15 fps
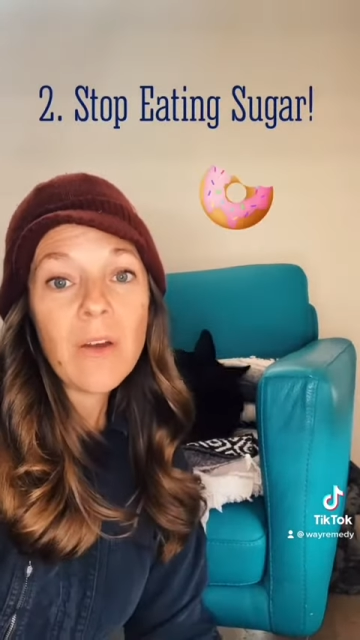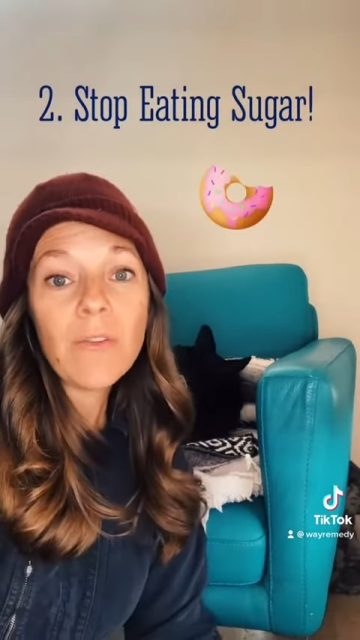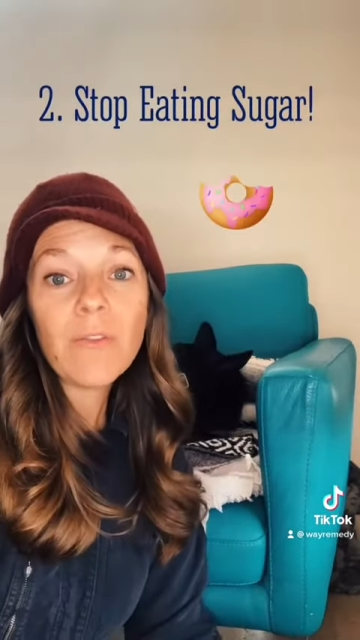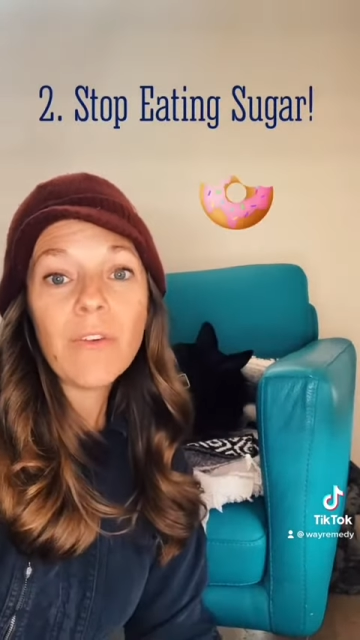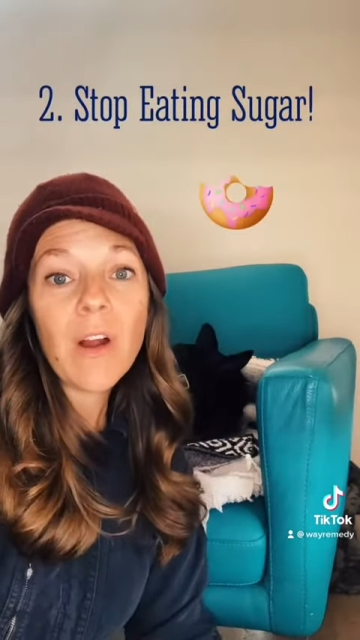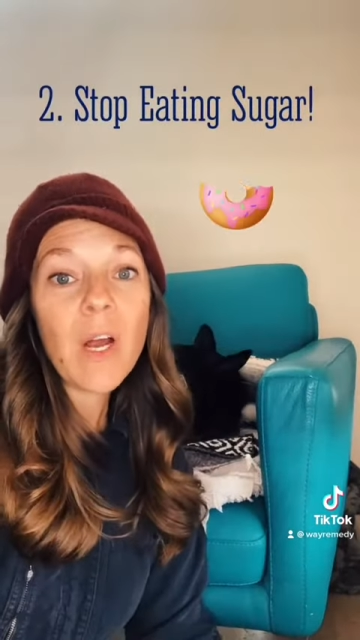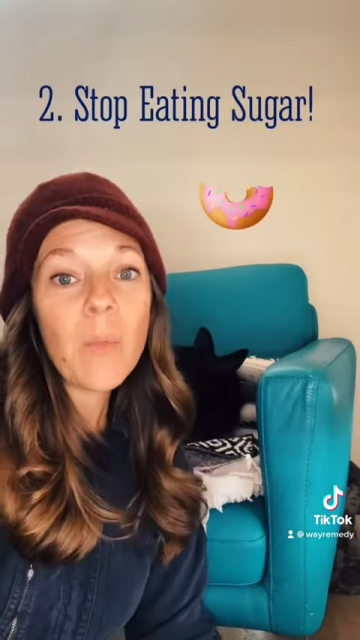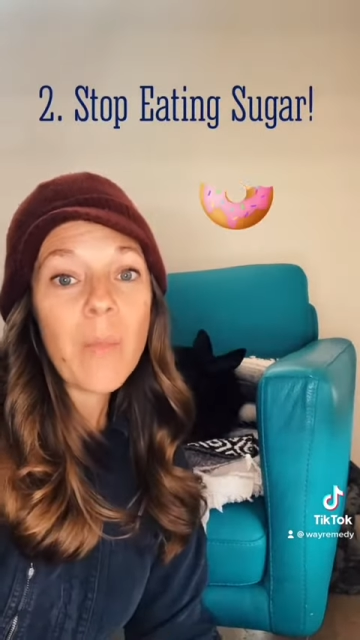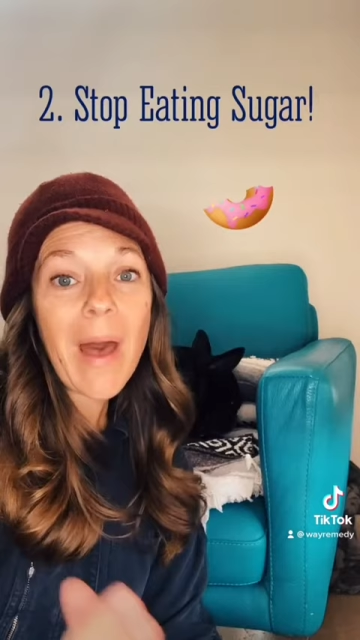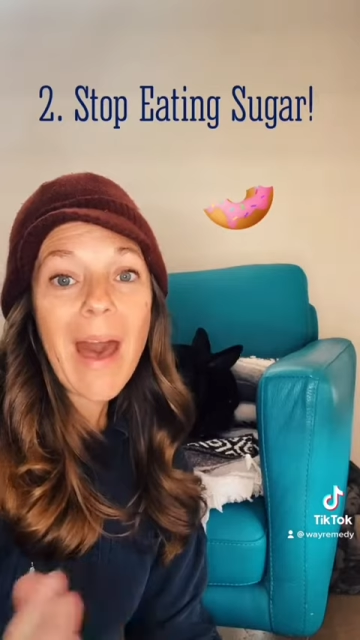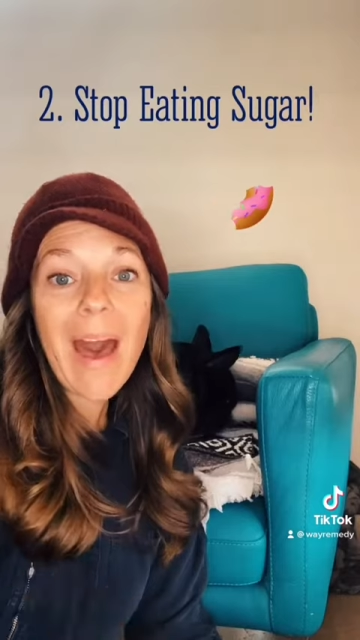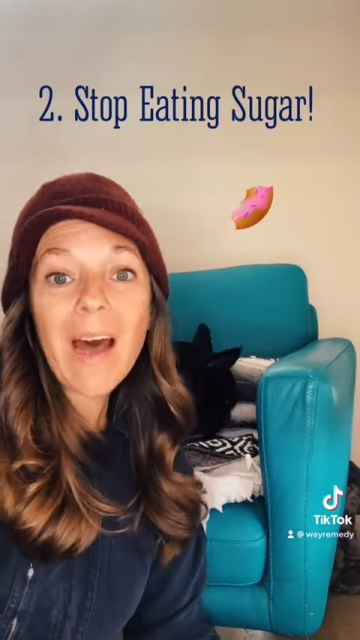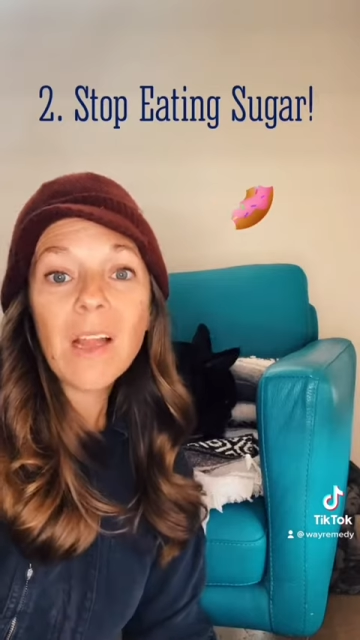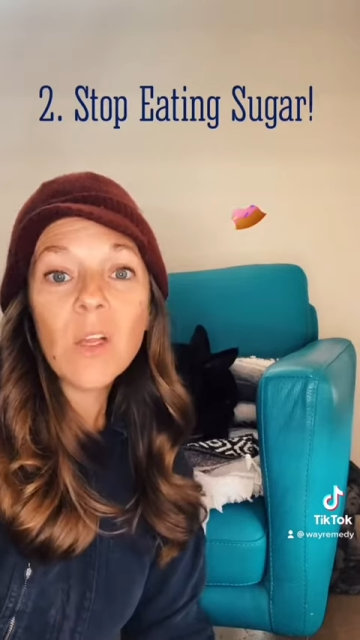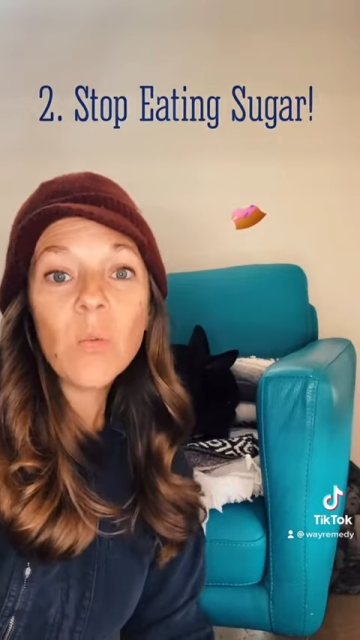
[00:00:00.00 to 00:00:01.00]
From
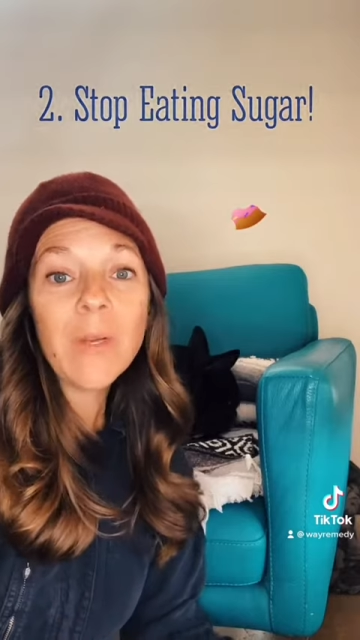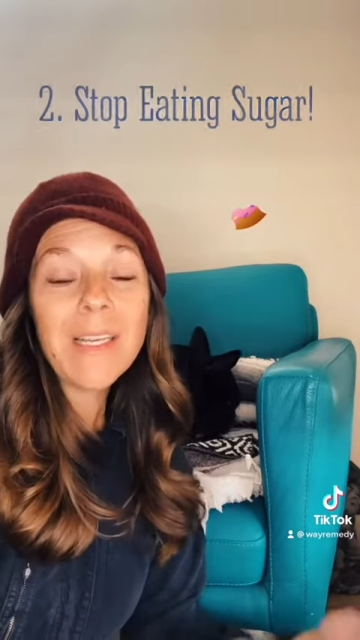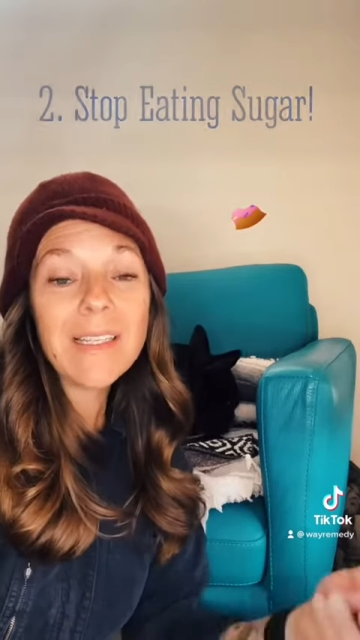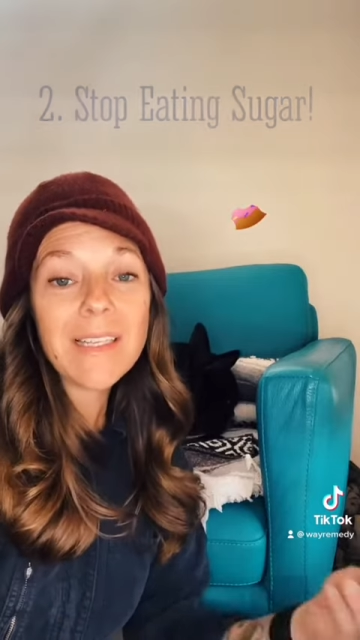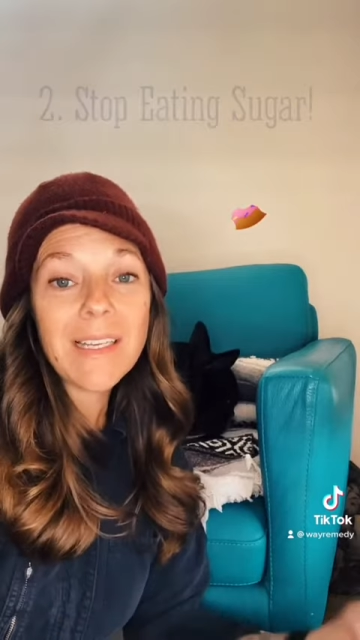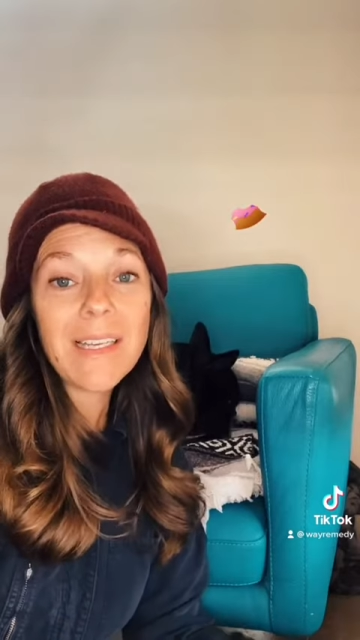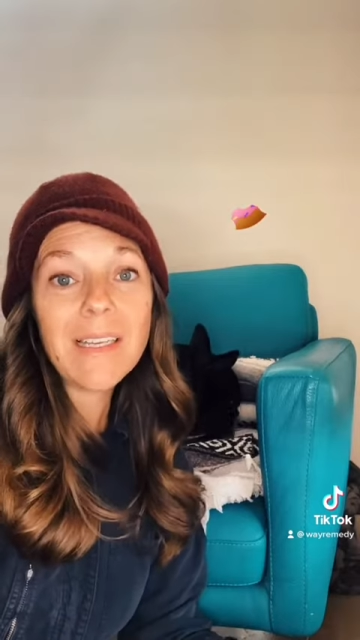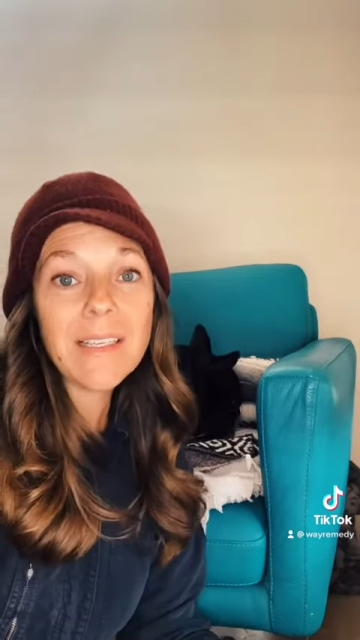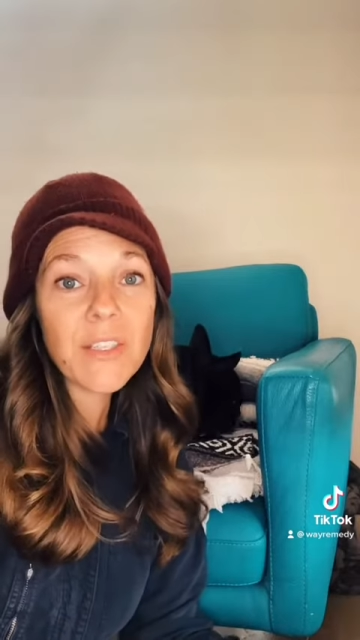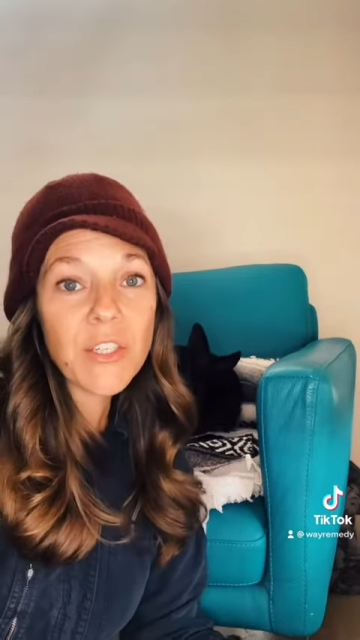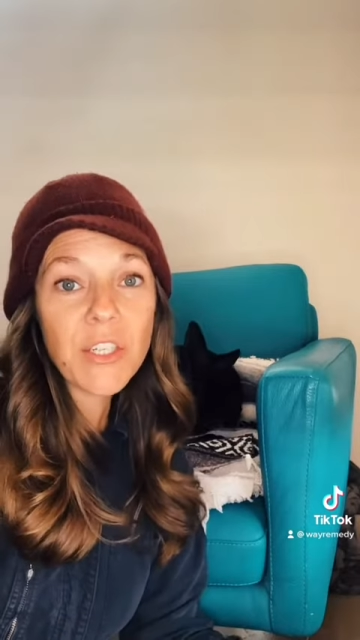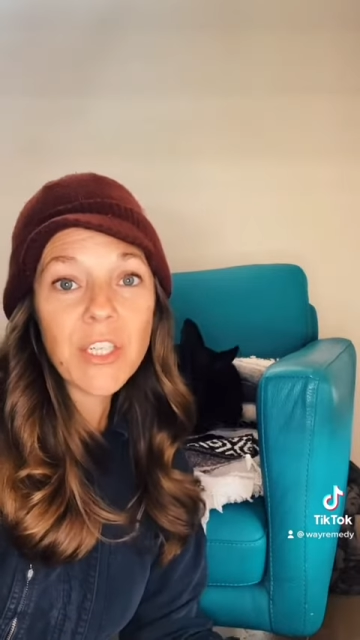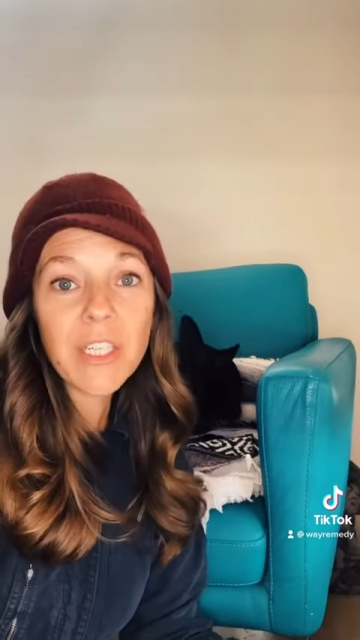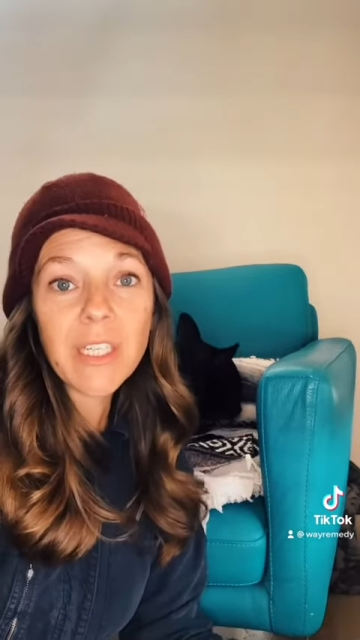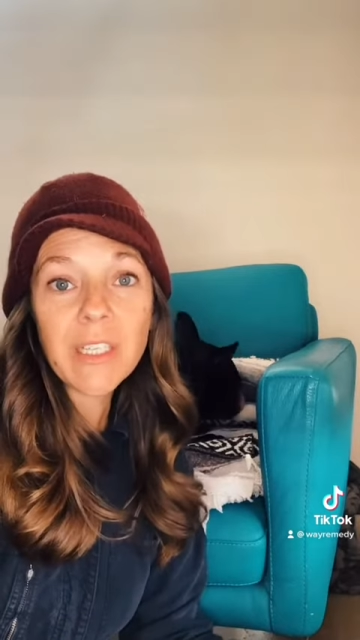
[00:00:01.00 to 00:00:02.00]
Halloween to
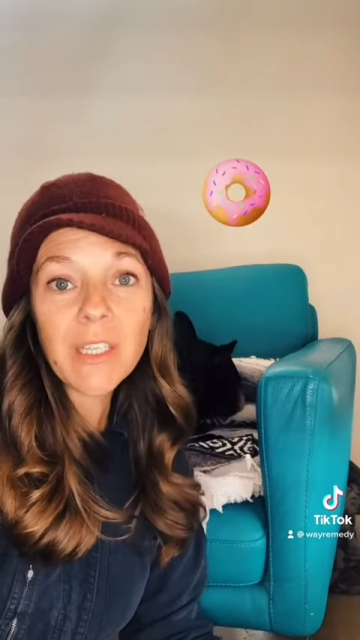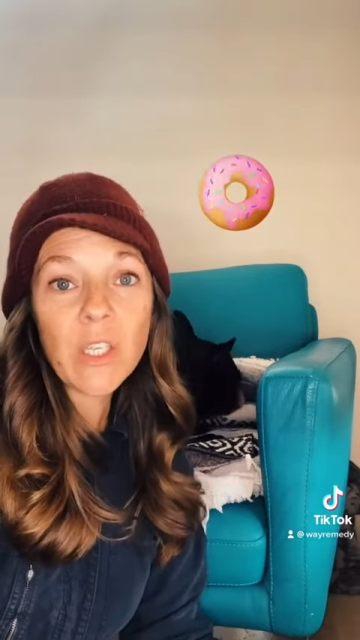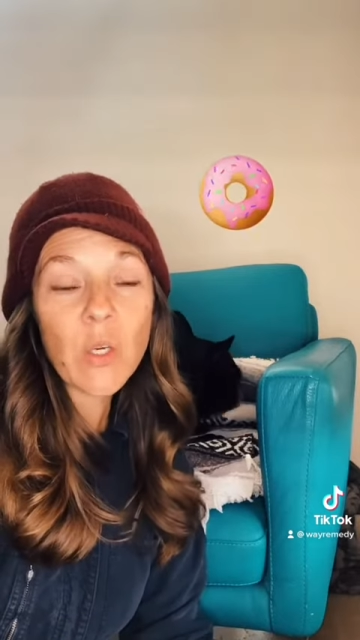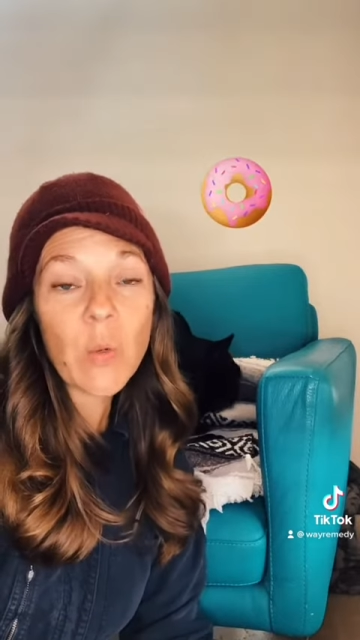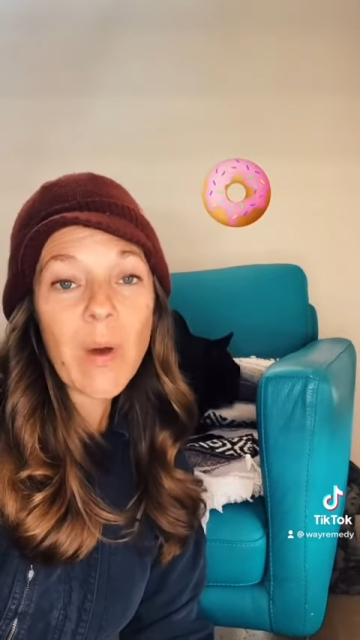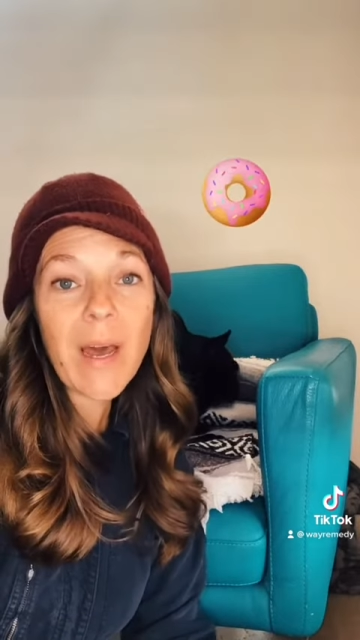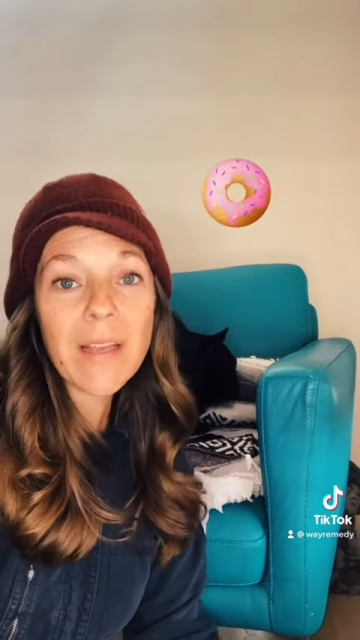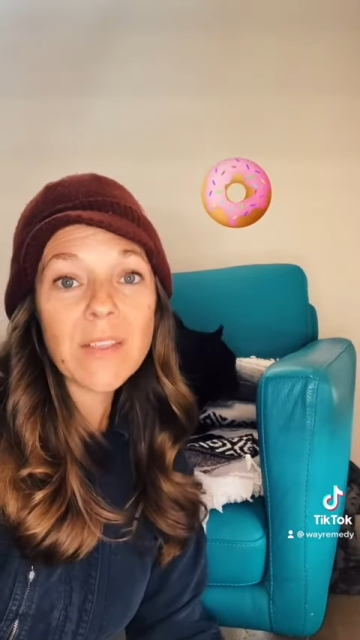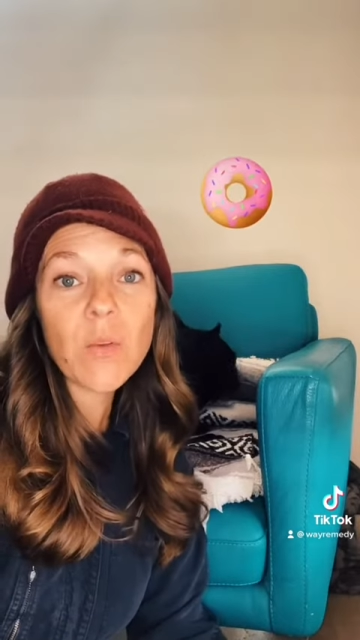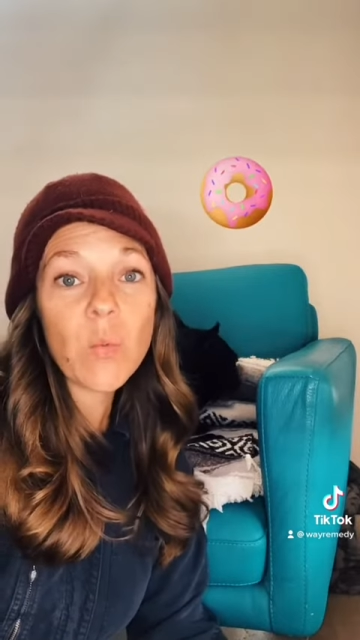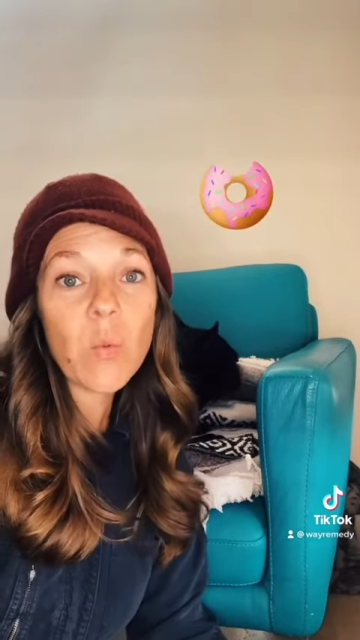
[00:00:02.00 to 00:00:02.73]
Easter in the US,